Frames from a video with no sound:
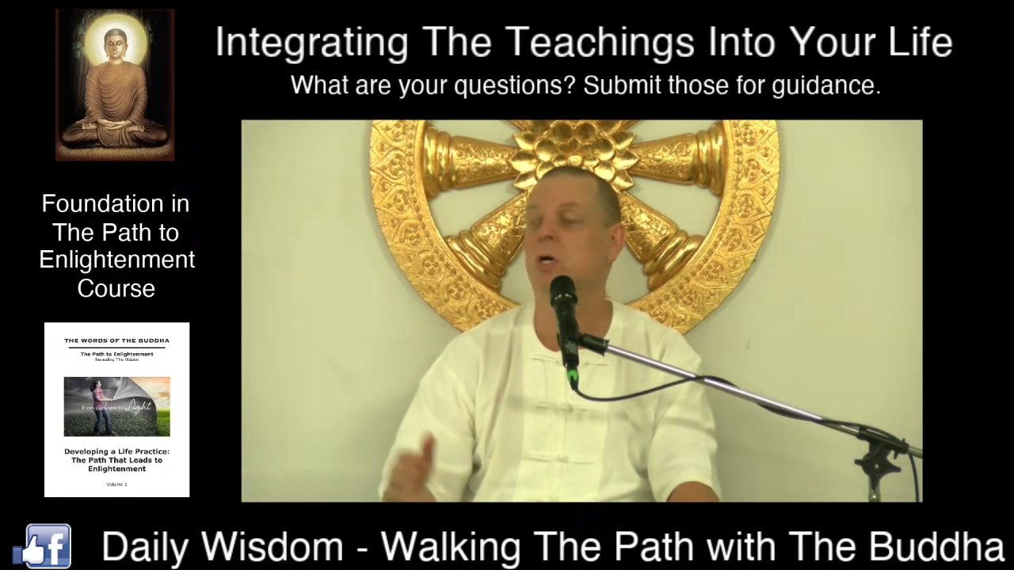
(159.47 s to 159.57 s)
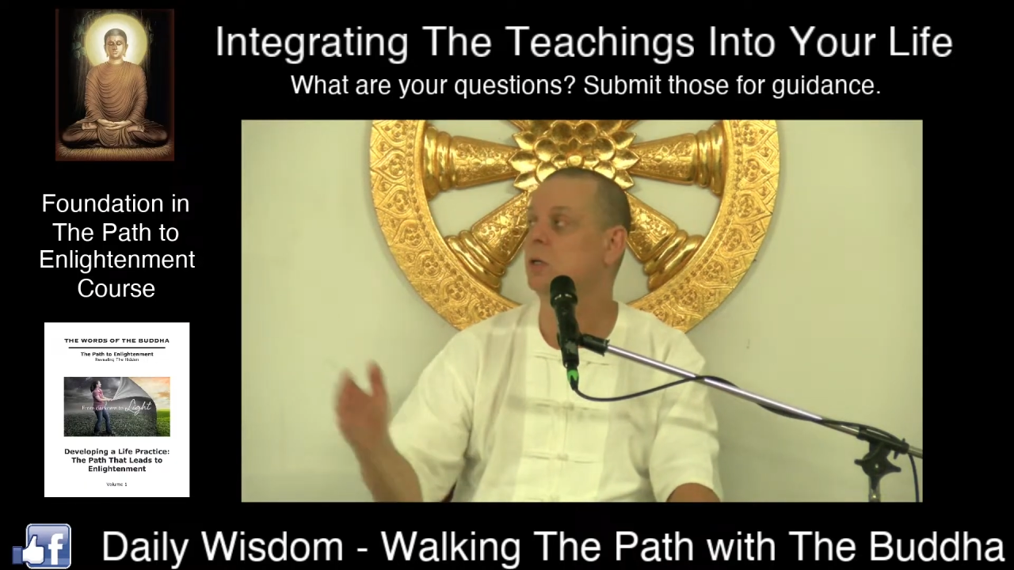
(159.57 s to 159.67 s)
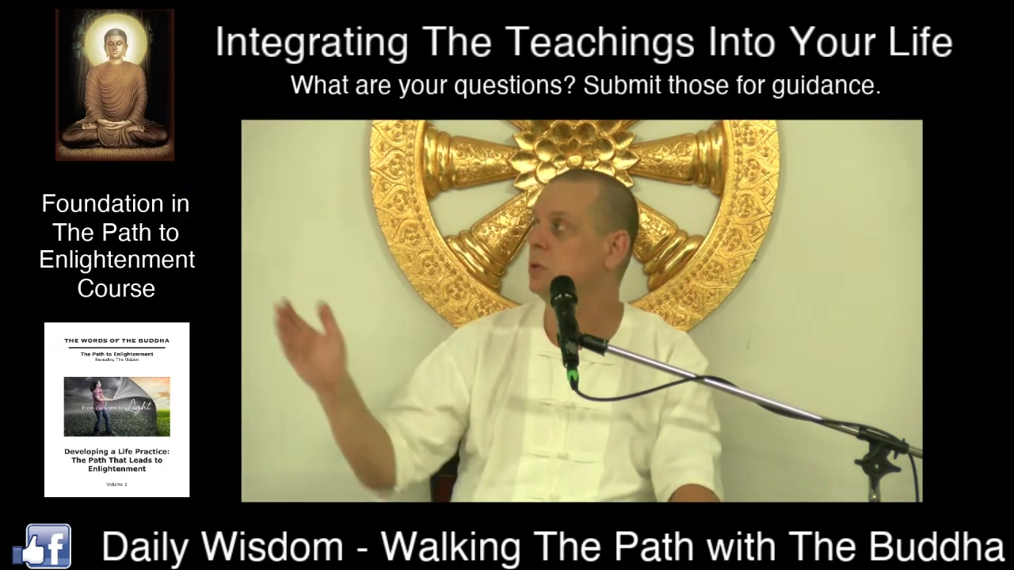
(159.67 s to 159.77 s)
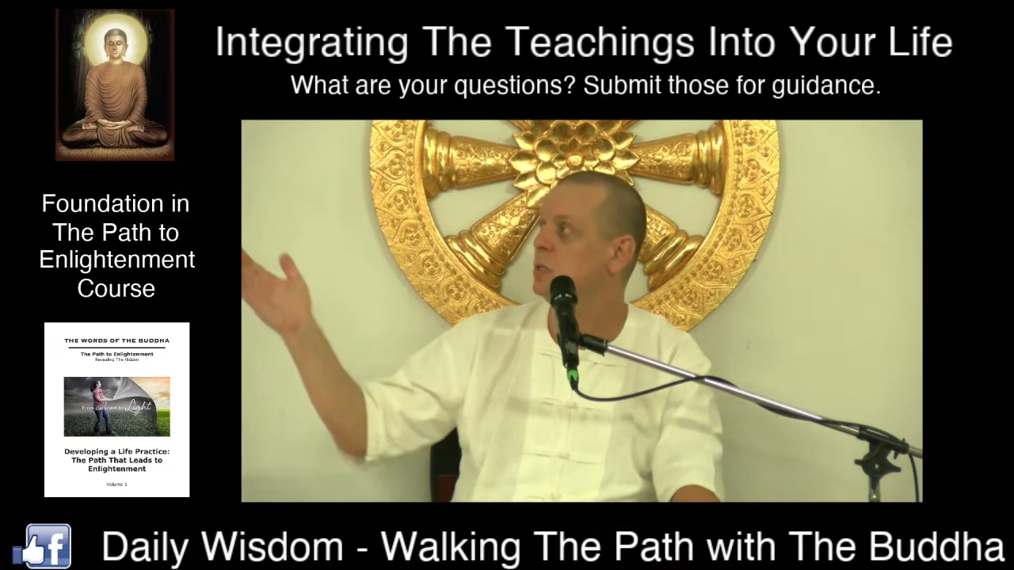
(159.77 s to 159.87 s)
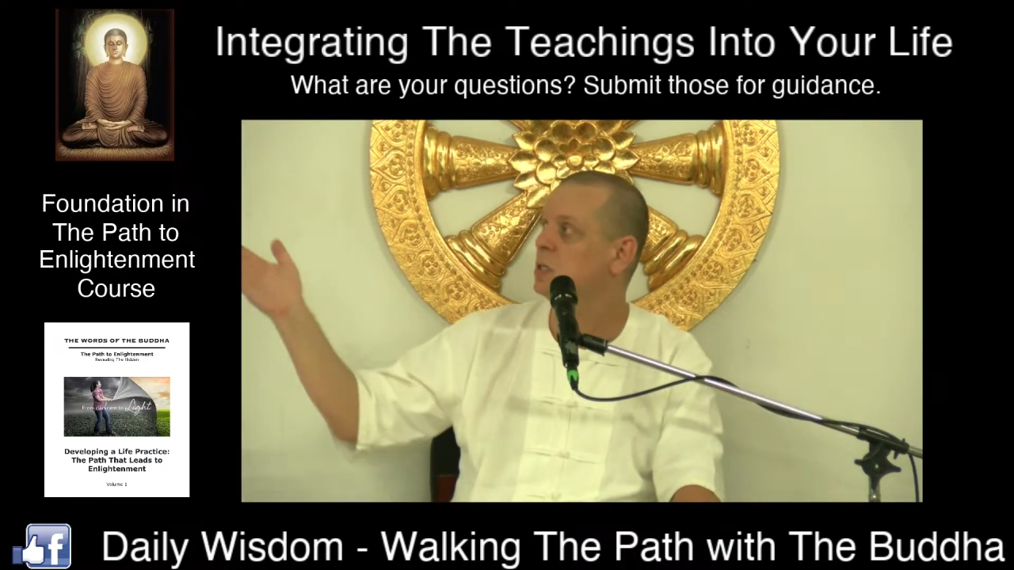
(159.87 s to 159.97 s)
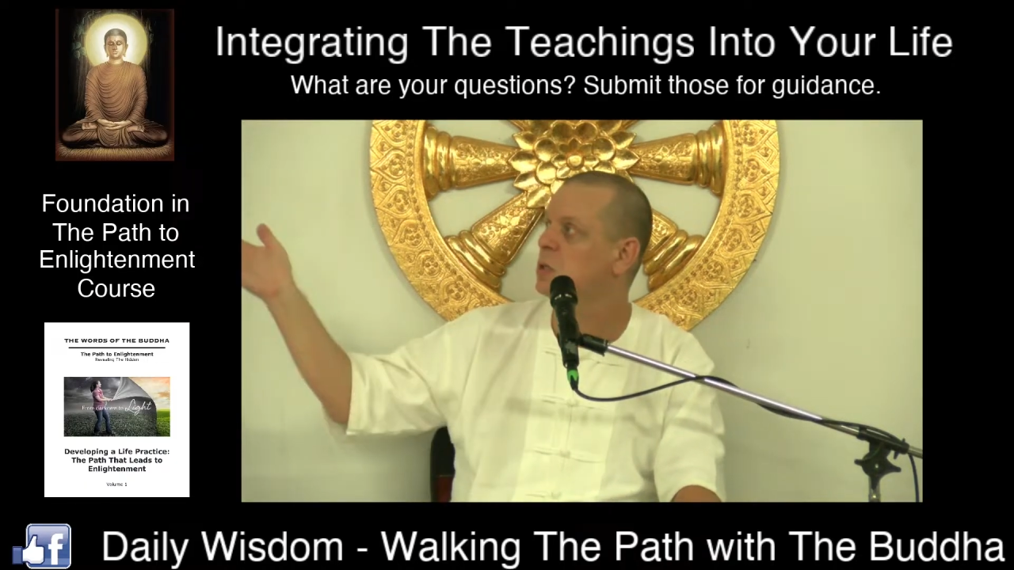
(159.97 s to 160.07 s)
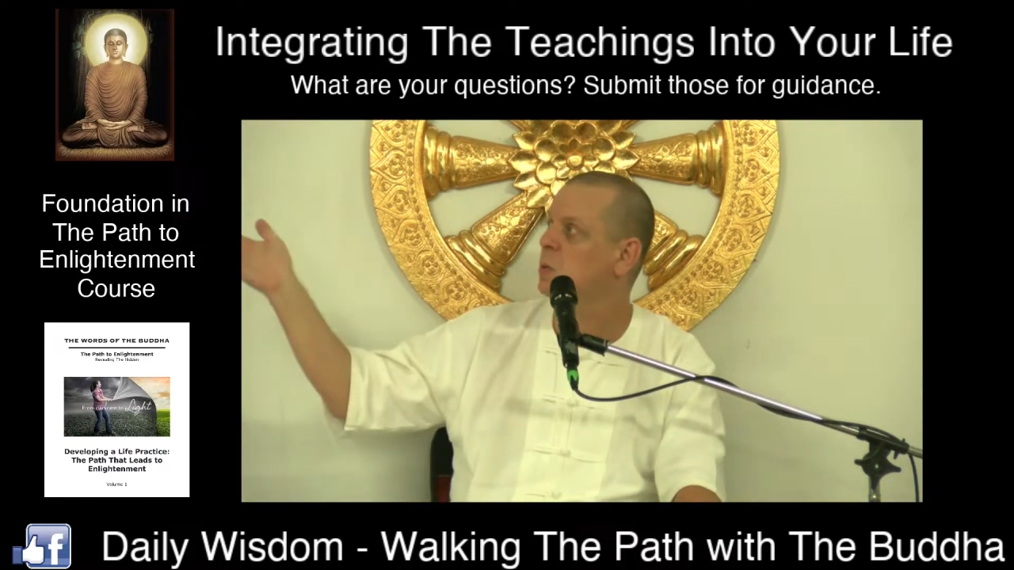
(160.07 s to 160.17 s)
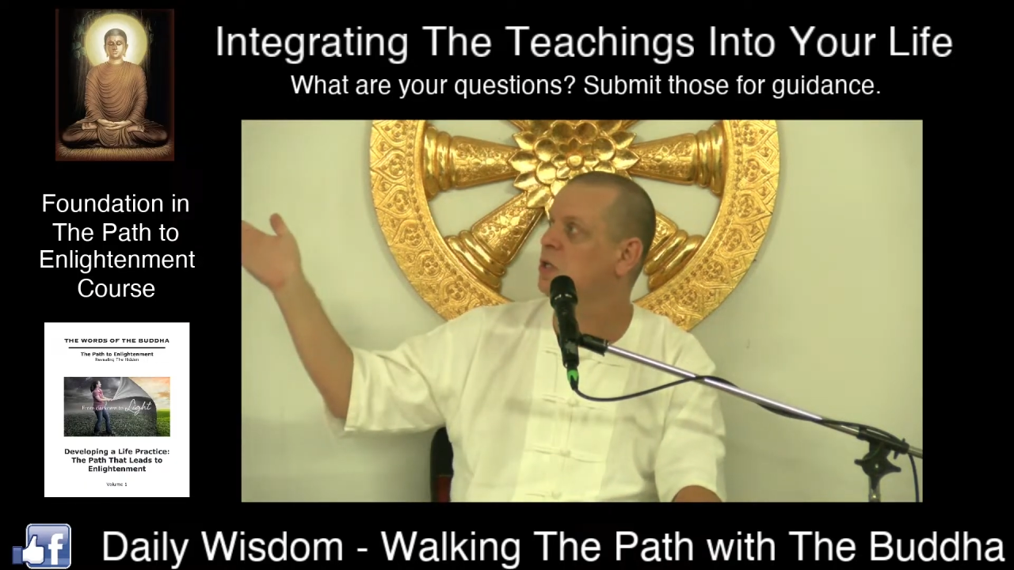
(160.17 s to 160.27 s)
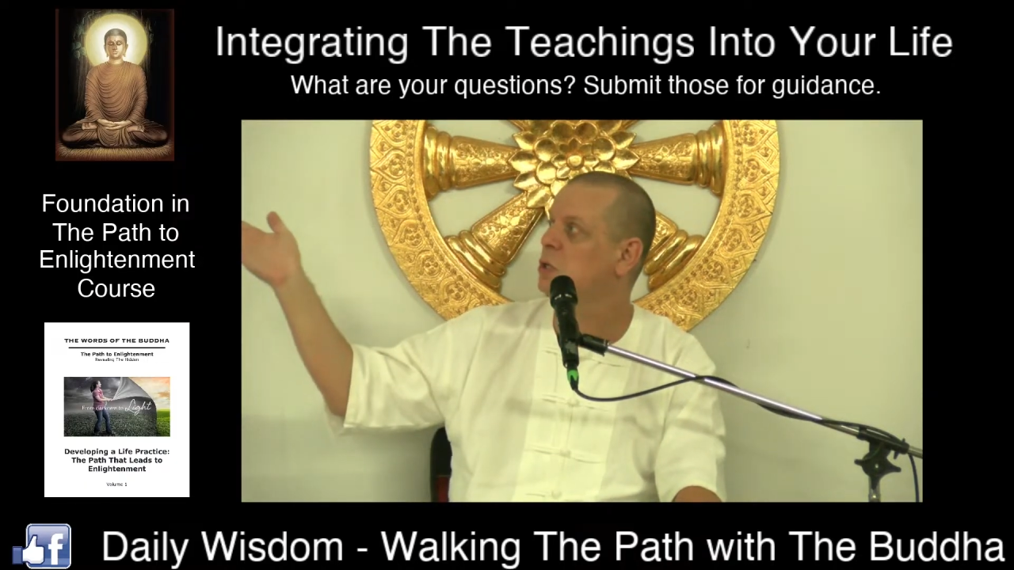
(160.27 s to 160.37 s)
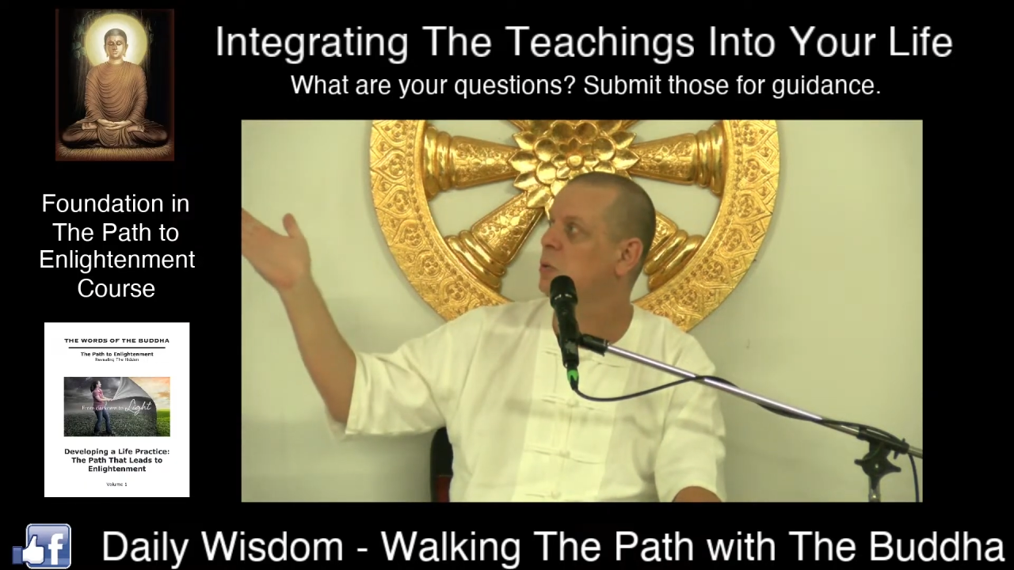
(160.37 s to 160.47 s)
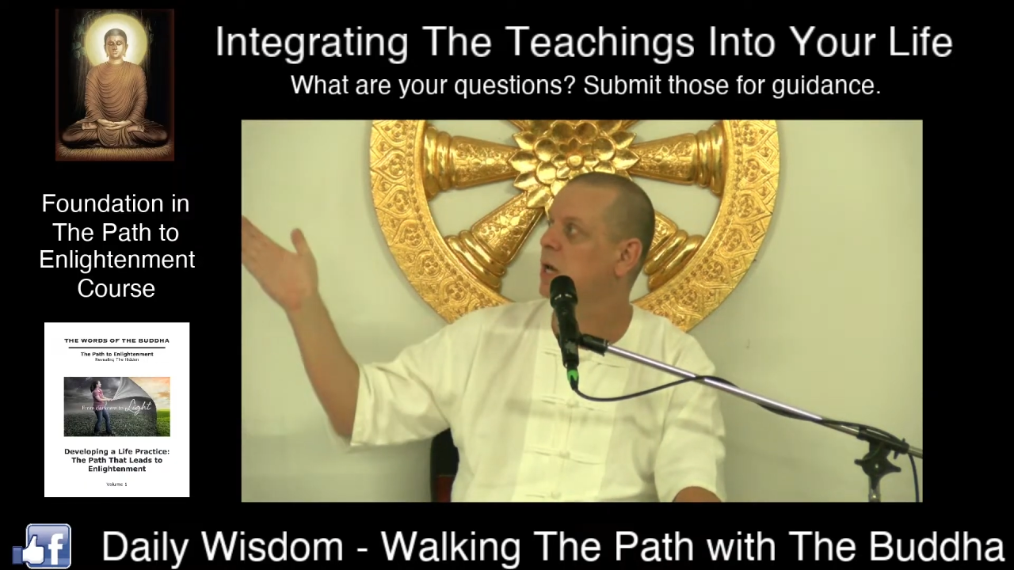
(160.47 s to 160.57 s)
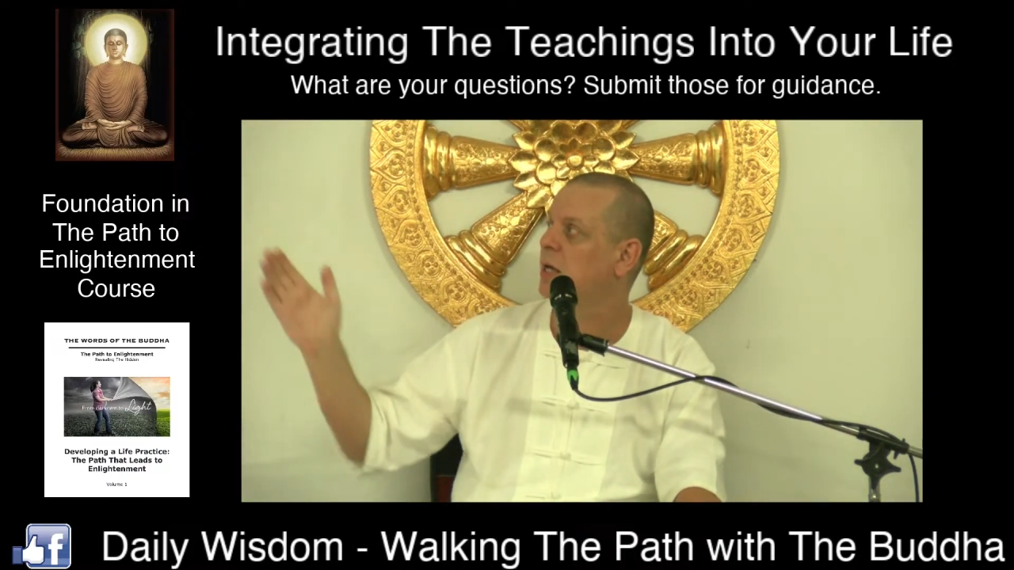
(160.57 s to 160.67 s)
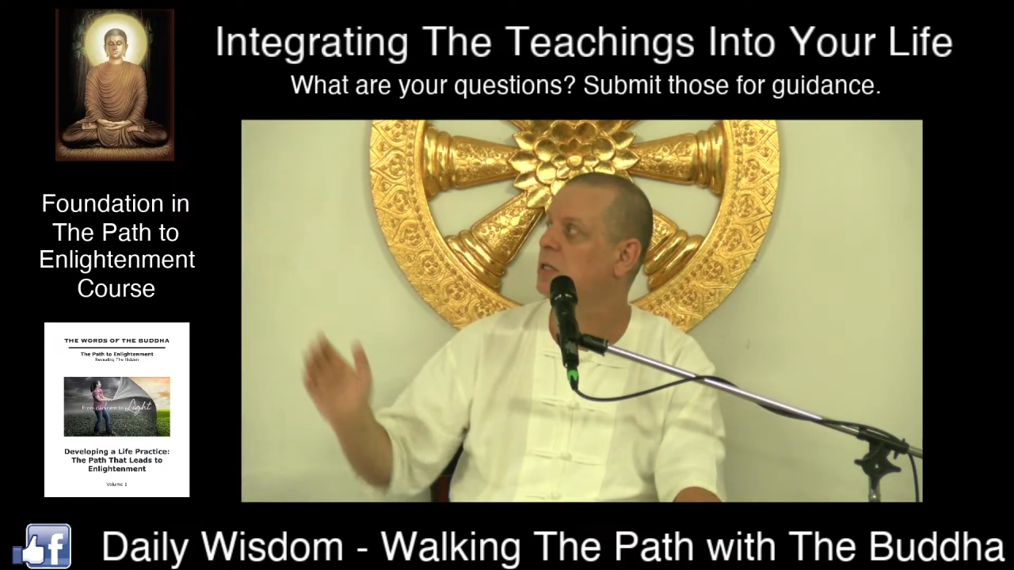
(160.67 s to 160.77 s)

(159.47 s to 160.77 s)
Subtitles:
So this is what you would like